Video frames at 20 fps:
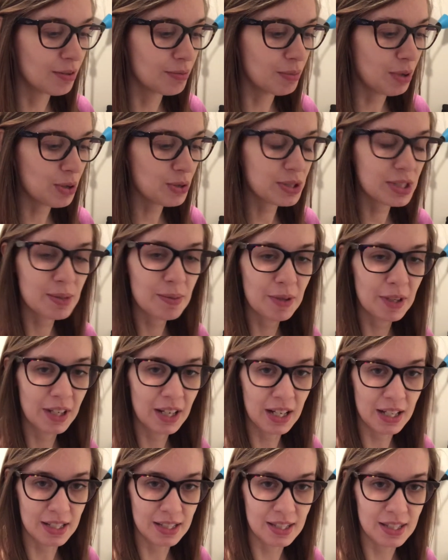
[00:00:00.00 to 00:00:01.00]
Mostly
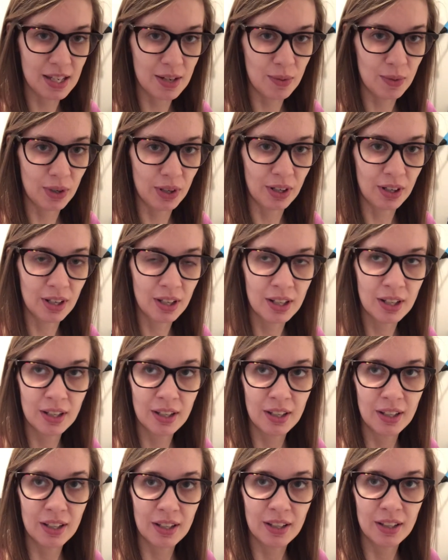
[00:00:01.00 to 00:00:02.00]
because they were
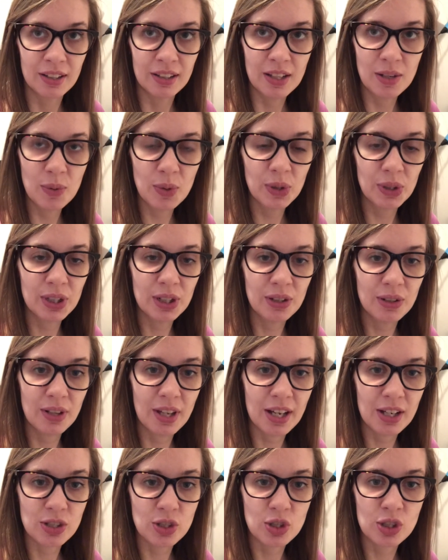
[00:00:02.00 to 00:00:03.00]
a little
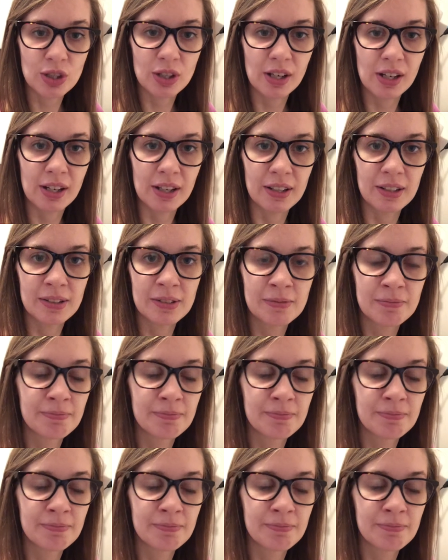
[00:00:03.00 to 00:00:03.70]
extra